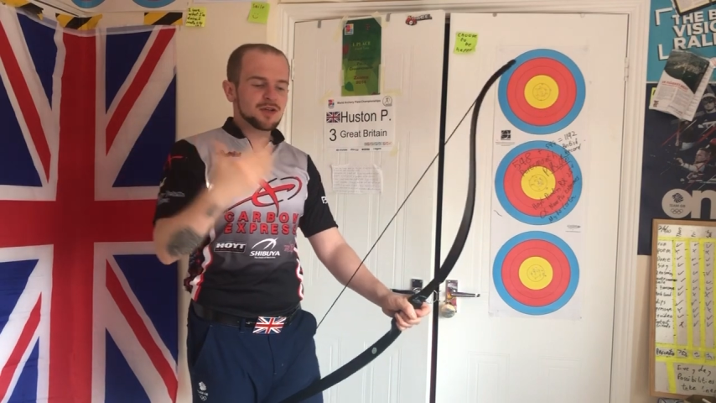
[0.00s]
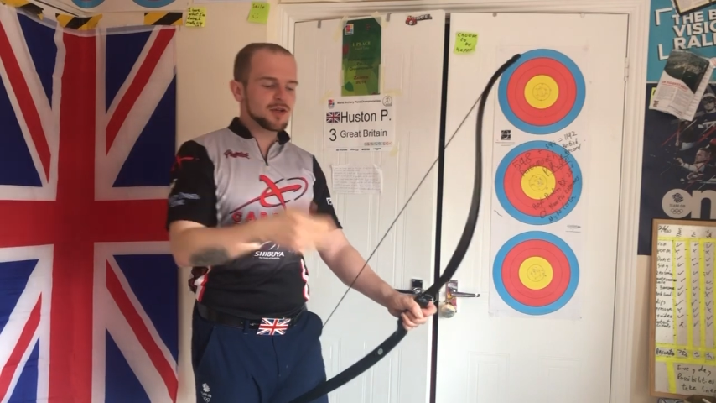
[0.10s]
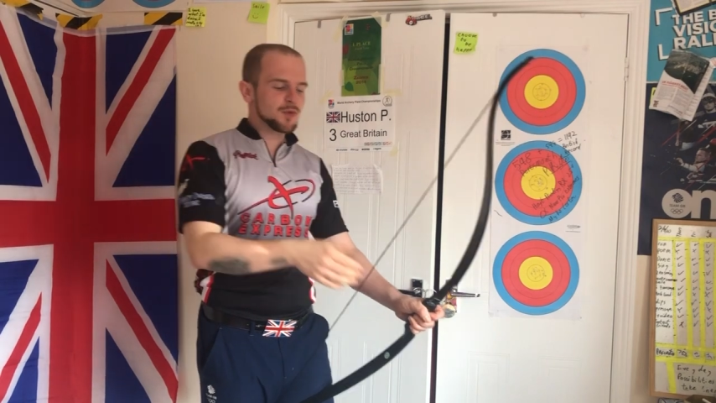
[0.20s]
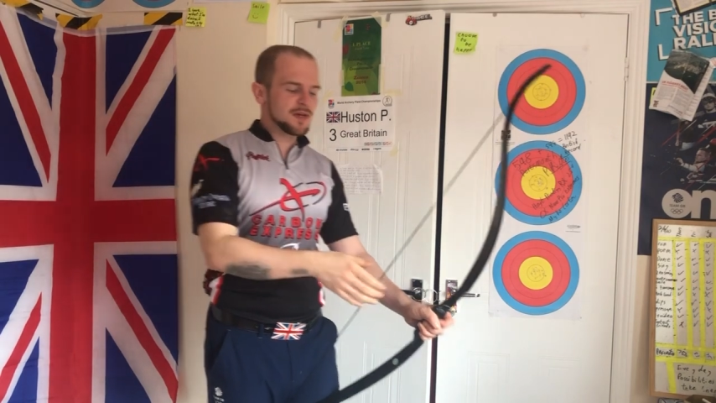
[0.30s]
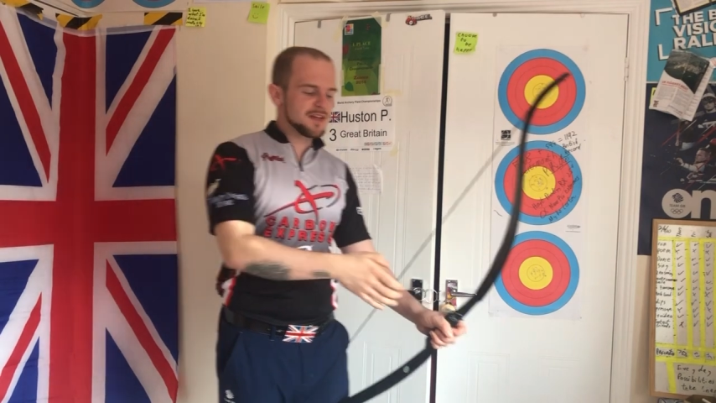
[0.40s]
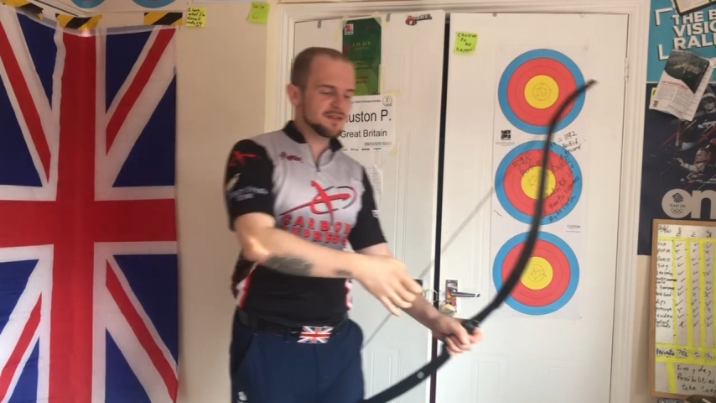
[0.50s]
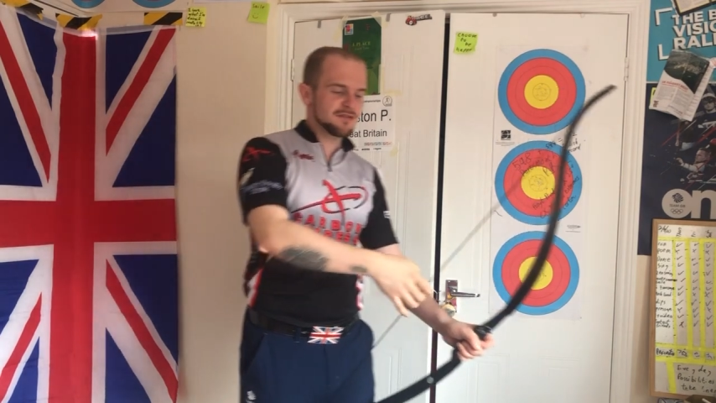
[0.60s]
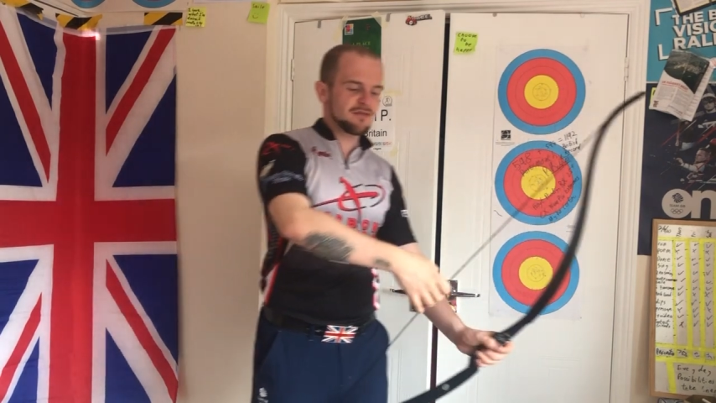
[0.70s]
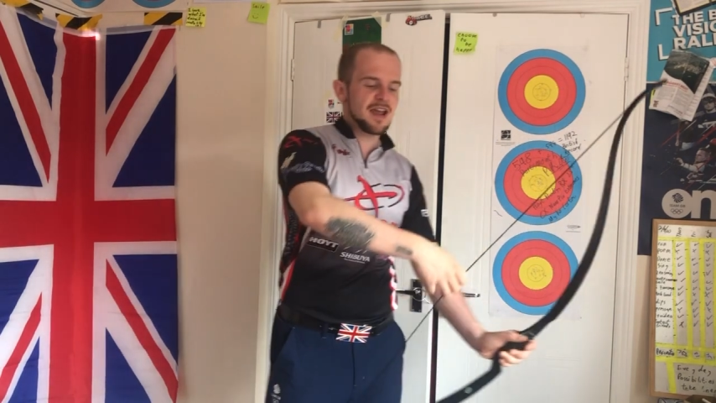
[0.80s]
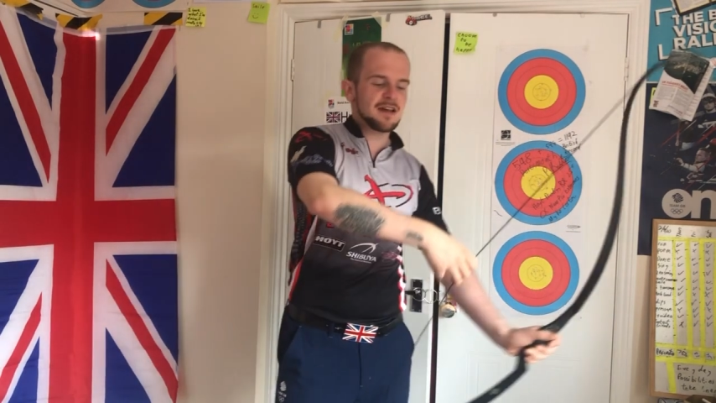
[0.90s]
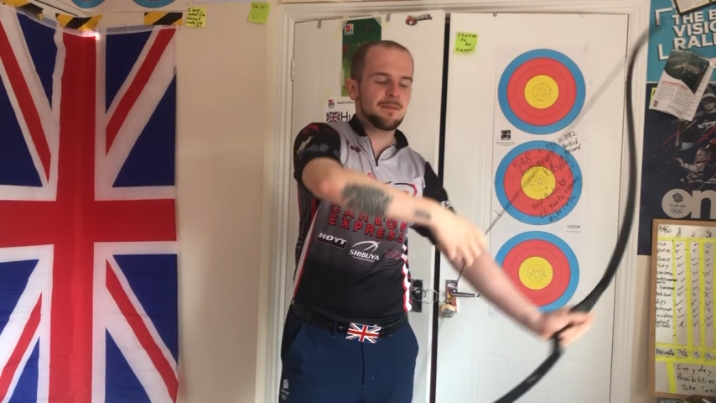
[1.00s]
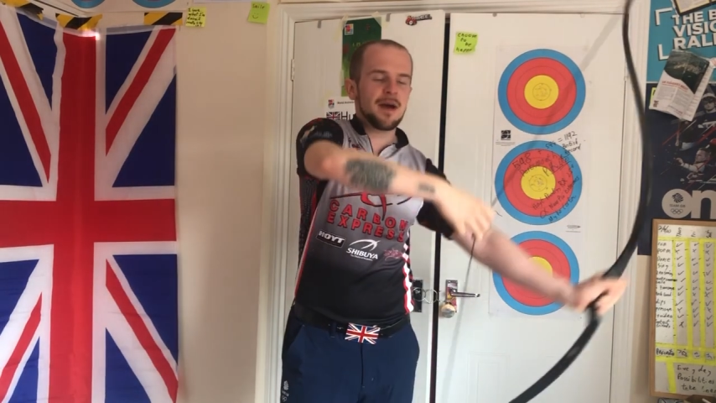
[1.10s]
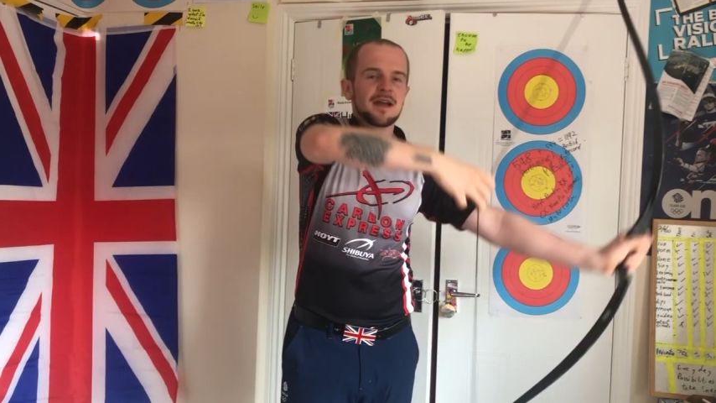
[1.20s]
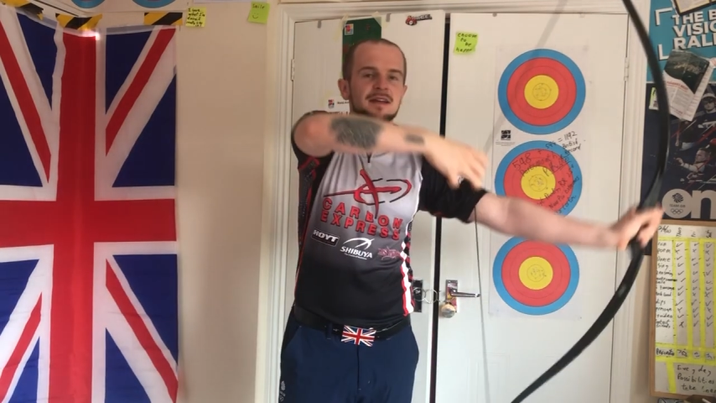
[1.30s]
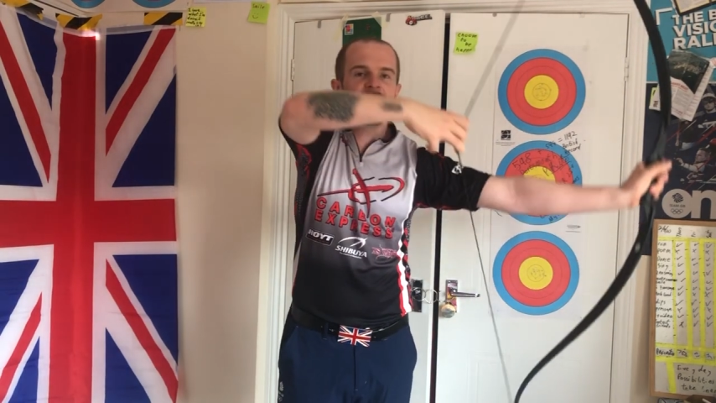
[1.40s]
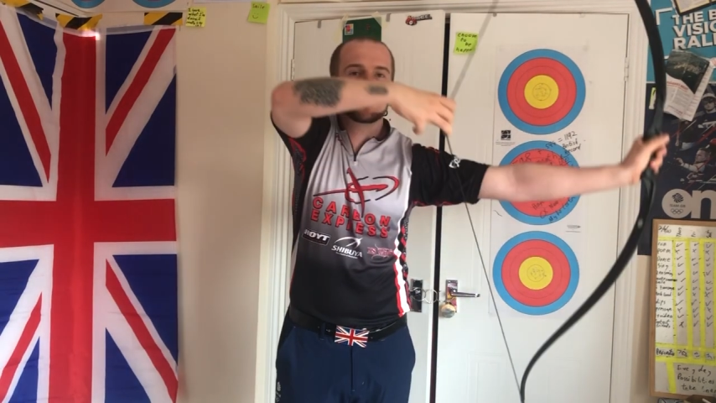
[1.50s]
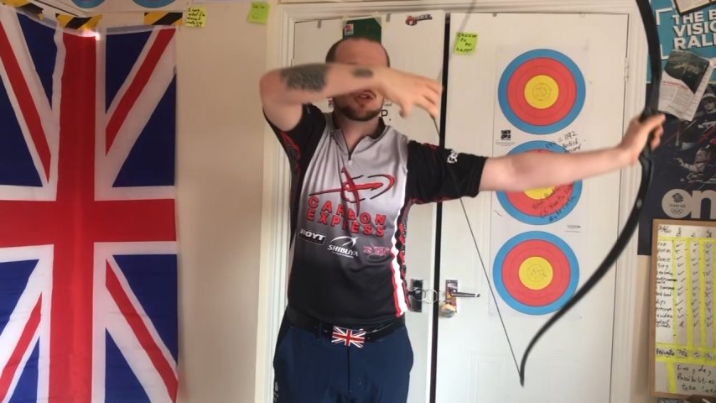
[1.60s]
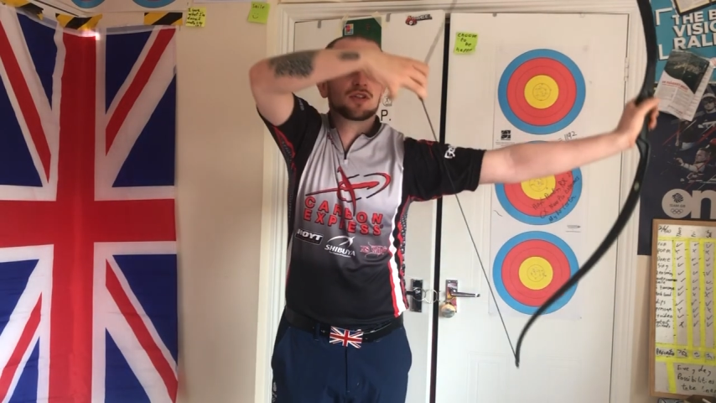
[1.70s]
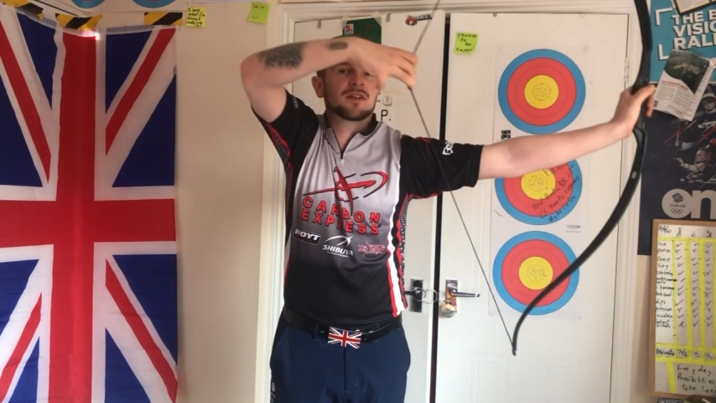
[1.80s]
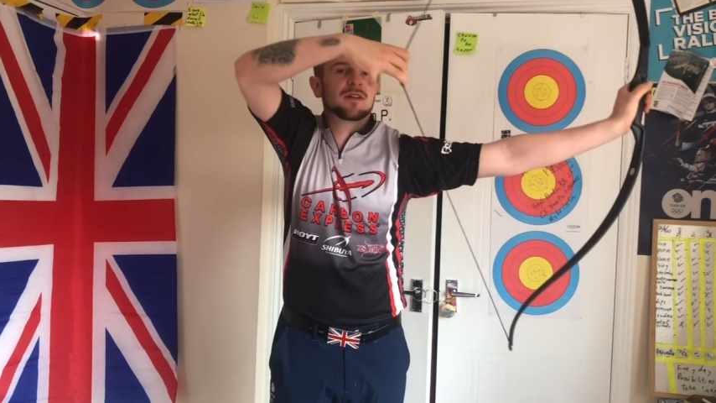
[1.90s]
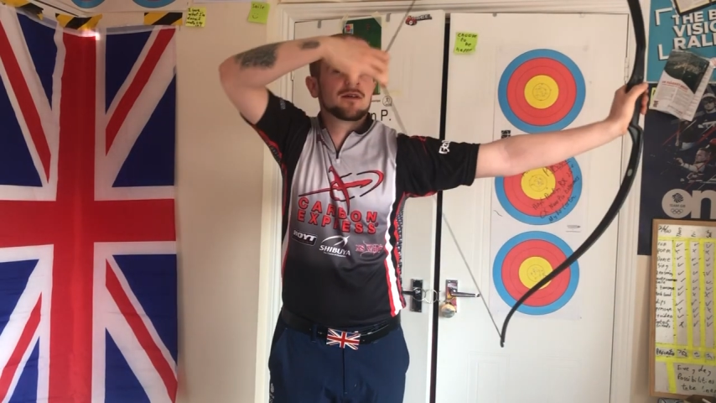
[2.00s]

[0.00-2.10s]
You don't need to create back tension.